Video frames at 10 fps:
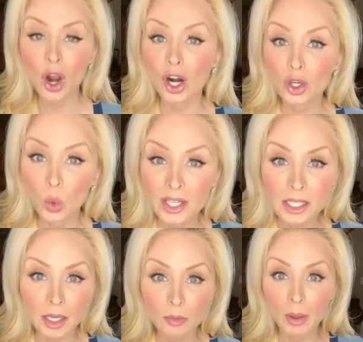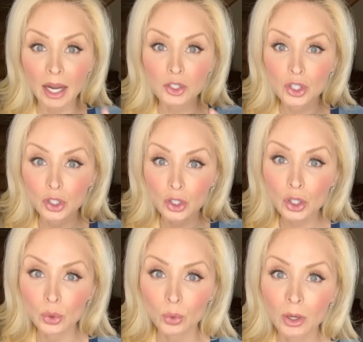are going to impact
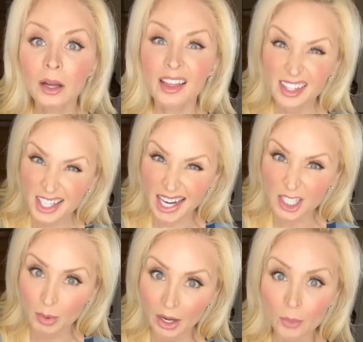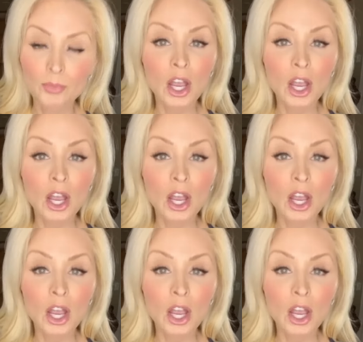you, the taxpayer.